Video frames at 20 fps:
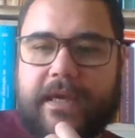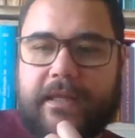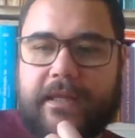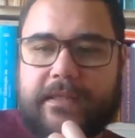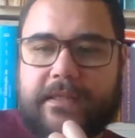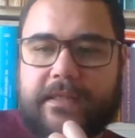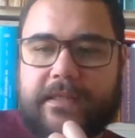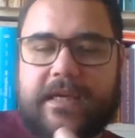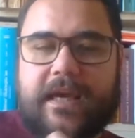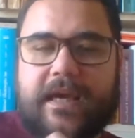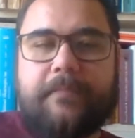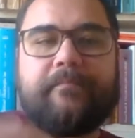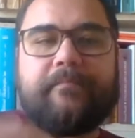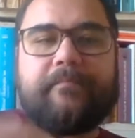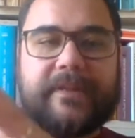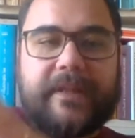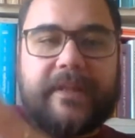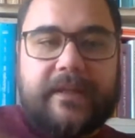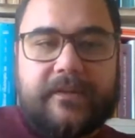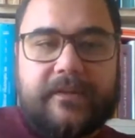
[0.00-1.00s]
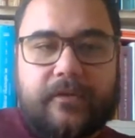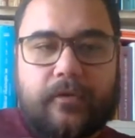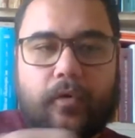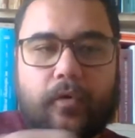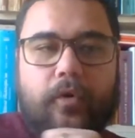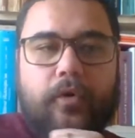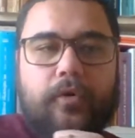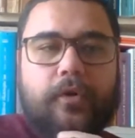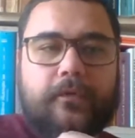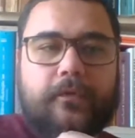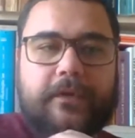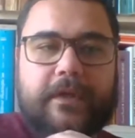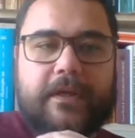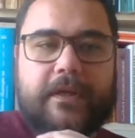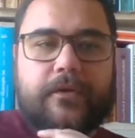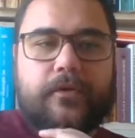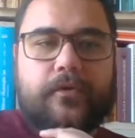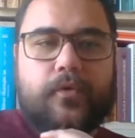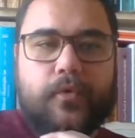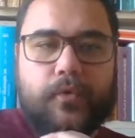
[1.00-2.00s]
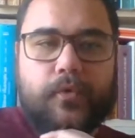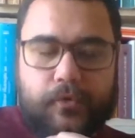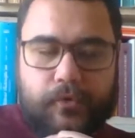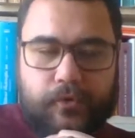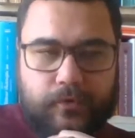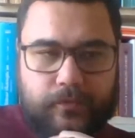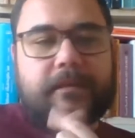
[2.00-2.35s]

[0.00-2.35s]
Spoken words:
and can plunder all of their goods.